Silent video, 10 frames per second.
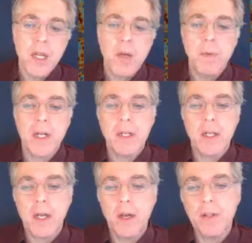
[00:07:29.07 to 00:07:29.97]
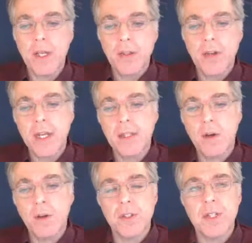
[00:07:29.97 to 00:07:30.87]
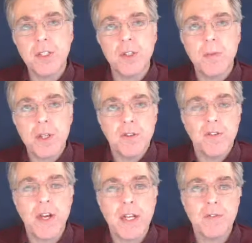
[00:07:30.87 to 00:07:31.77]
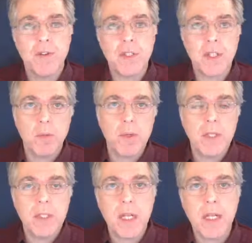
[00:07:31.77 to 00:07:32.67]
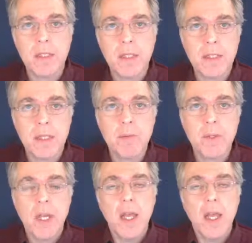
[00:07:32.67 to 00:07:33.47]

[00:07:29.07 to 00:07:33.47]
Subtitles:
But on the other hand, all the lithium that you find, for example, in stellar systems